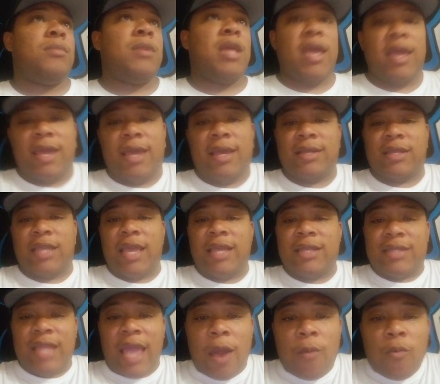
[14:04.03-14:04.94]
Is,
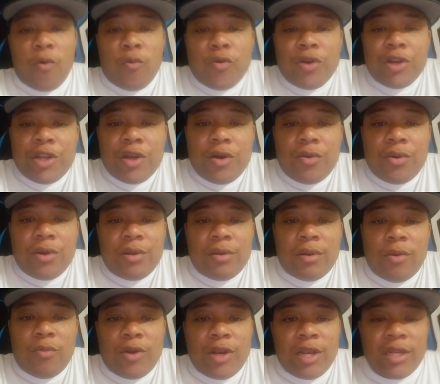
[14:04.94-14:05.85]
is that what we're
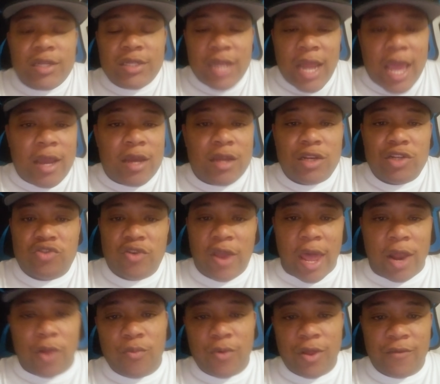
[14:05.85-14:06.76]
doing? We're just not going to
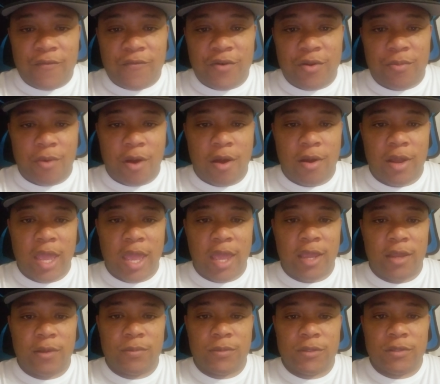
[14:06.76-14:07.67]
try to win football
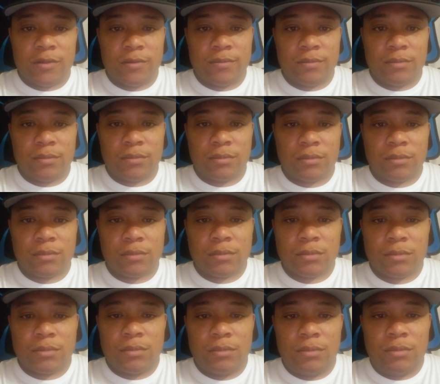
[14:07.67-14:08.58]
games.
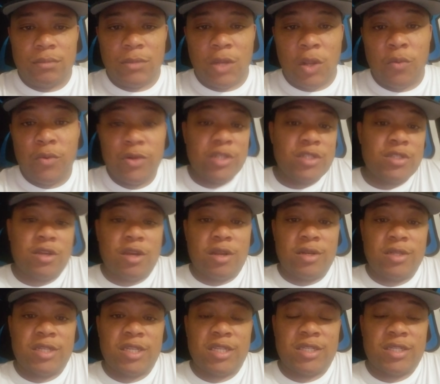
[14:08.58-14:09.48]
We're just
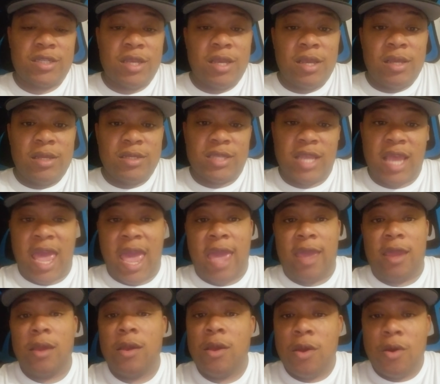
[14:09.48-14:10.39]
going to just say,
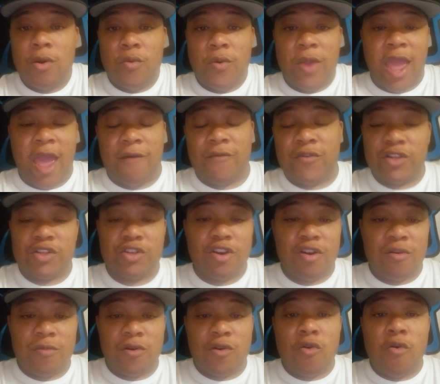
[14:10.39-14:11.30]
hey, we have a
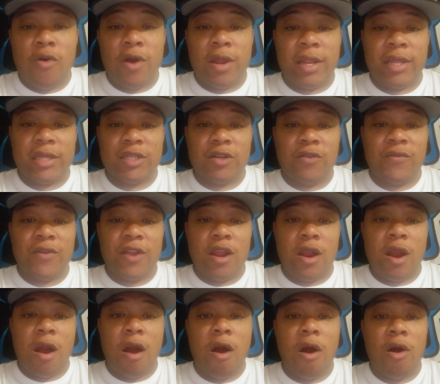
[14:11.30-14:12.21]
Gerald McCoy that's over
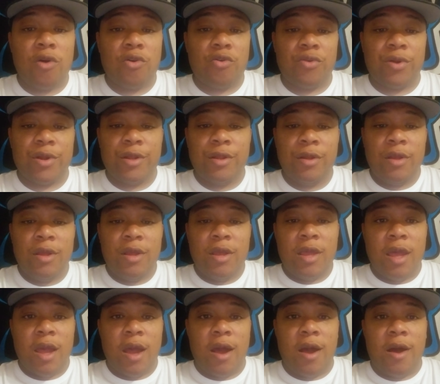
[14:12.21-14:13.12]
here hungry
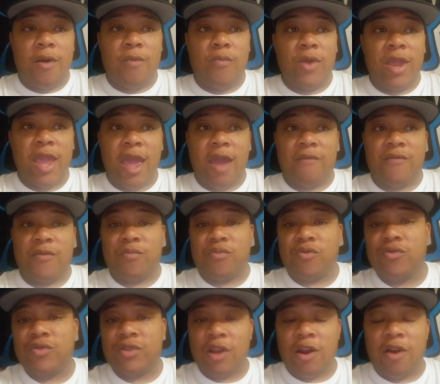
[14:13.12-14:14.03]
um, we have a
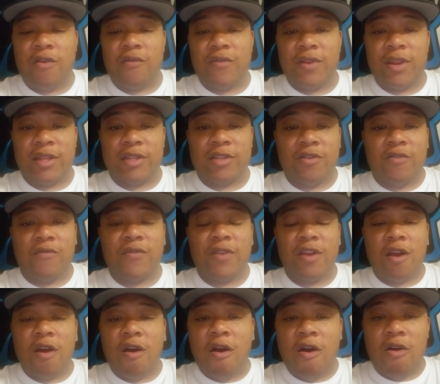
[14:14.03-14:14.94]
Bruce Irvin that's over
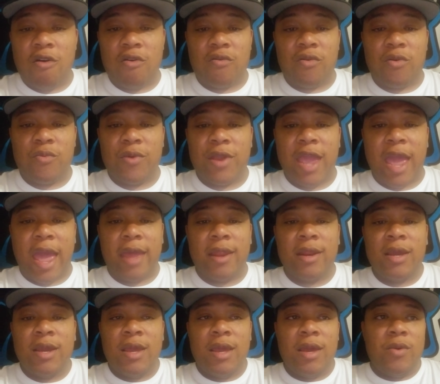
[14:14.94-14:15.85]
here hungry. We got
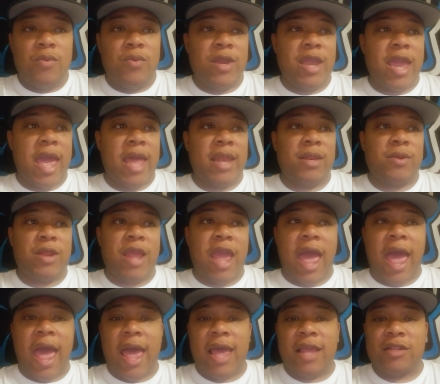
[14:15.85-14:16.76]
we got
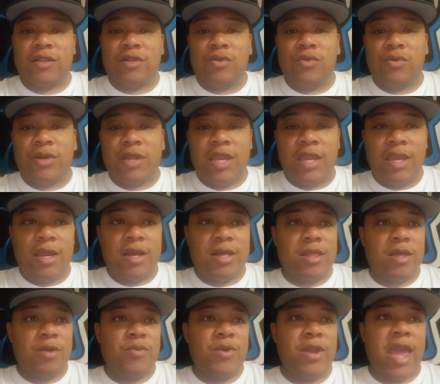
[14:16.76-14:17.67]
guys Luke
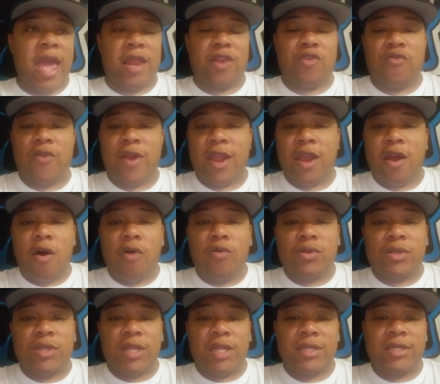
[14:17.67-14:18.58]
Kuechly. We got Greg
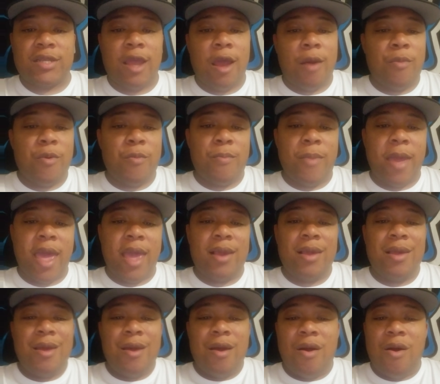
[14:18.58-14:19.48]
Olsen that's coming
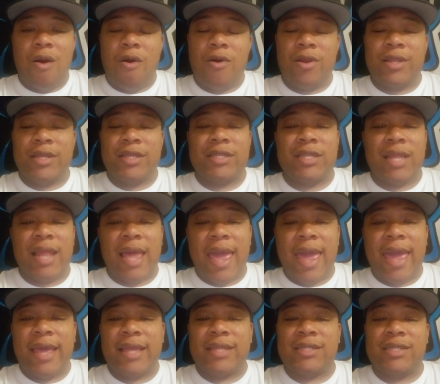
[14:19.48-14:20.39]
back on his
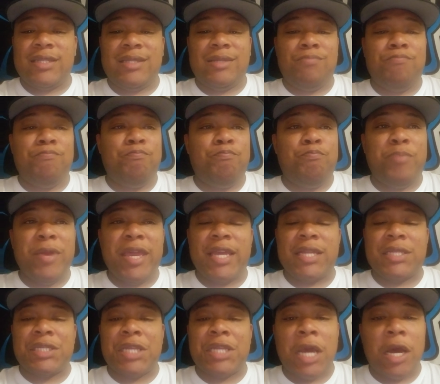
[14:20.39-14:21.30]
last
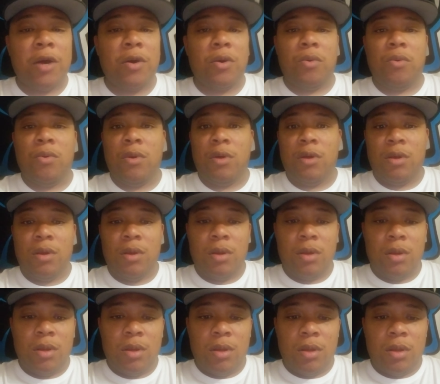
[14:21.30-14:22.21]
big toe.
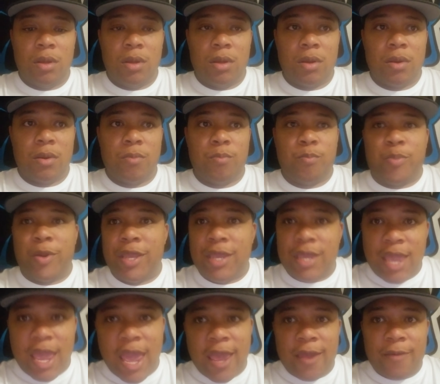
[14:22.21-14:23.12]
But
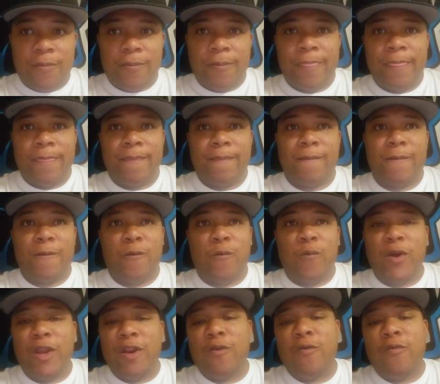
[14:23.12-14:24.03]
yet
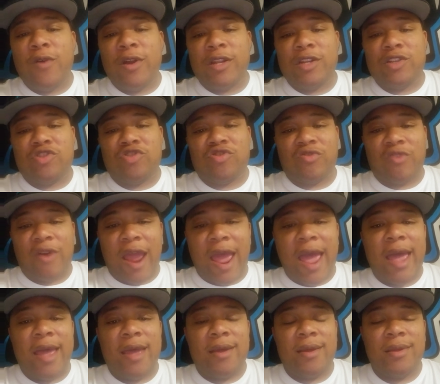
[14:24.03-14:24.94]
we don't want to
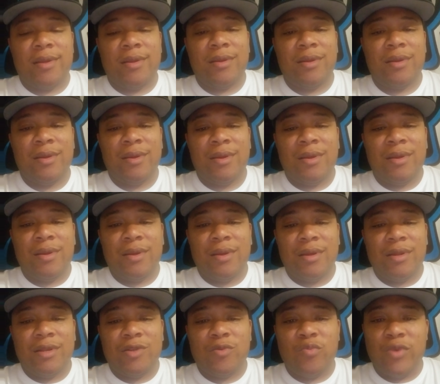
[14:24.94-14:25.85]
try
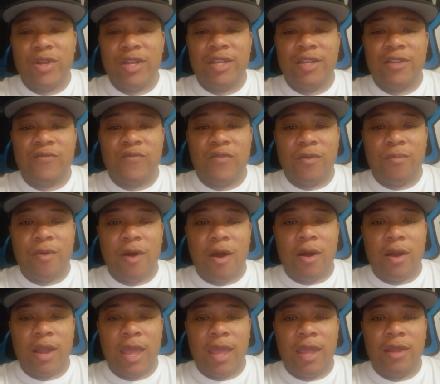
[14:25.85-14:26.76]
to win these
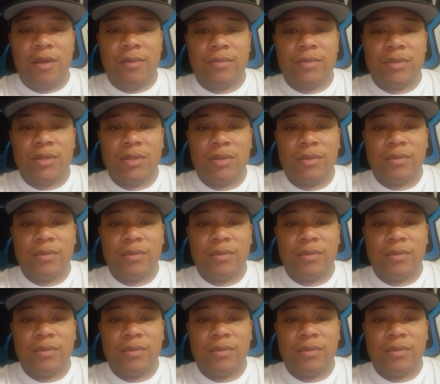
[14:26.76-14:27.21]
football games.